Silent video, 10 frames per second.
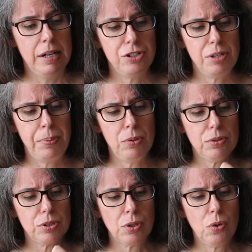She
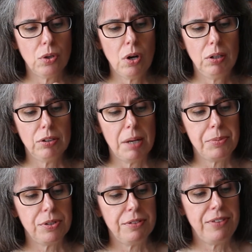pulled her coat collar up
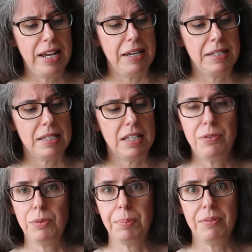to her face as if
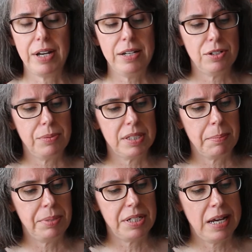it would provide her with
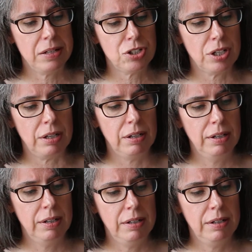some protection.